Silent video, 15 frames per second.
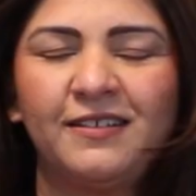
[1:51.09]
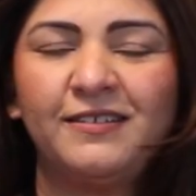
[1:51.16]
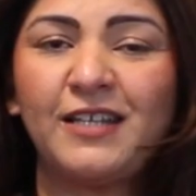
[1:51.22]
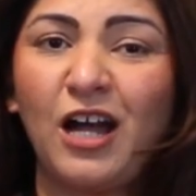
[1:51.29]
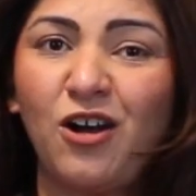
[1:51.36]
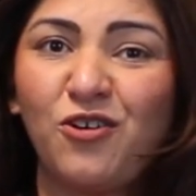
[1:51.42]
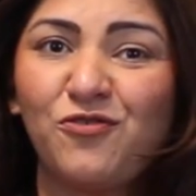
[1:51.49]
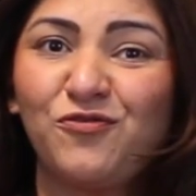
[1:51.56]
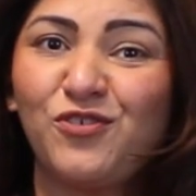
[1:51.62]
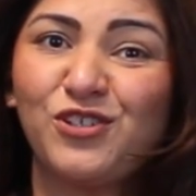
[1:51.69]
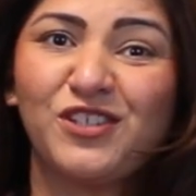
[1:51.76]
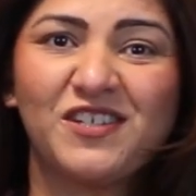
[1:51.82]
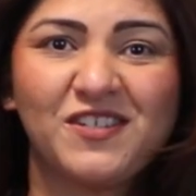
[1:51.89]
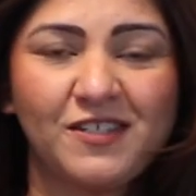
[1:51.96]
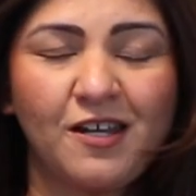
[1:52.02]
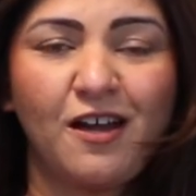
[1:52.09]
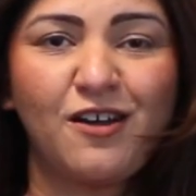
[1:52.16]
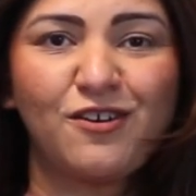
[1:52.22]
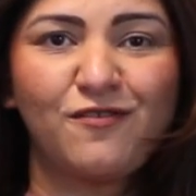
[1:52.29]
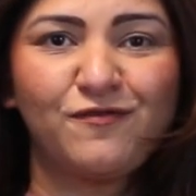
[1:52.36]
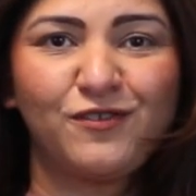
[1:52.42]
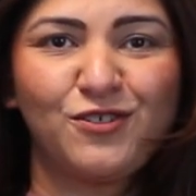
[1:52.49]
Now for the
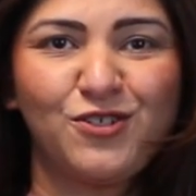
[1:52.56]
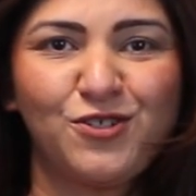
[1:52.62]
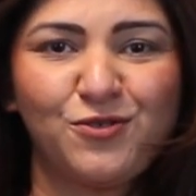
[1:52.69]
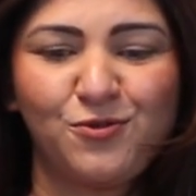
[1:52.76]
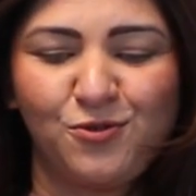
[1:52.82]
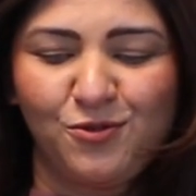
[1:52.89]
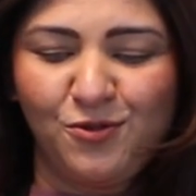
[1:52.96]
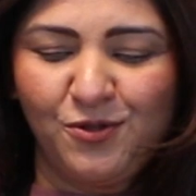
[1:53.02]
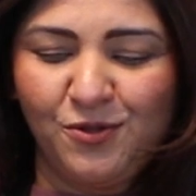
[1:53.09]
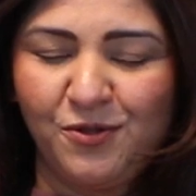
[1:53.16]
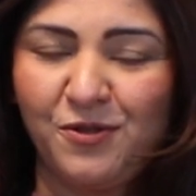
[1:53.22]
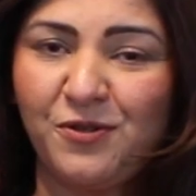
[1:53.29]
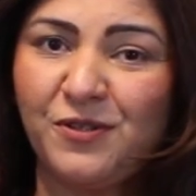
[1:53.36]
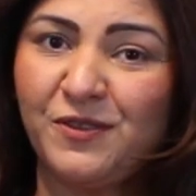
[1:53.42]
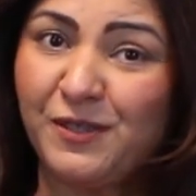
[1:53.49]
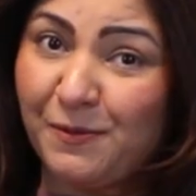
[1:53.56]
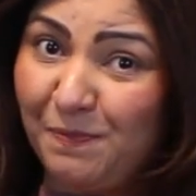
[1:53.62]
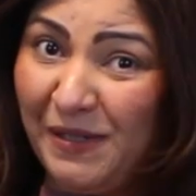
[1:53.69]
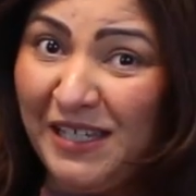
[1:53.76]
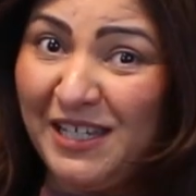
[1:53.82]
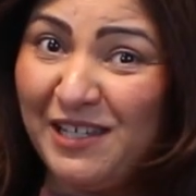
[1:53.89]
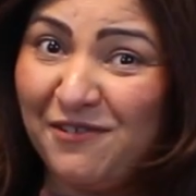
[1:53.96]
star of the show. The
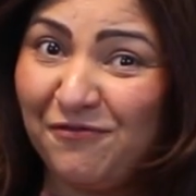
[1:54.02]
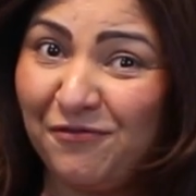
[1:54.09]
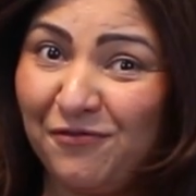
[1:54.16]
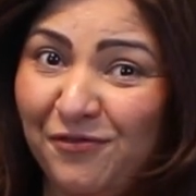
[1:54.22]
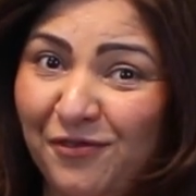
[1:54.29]
beef.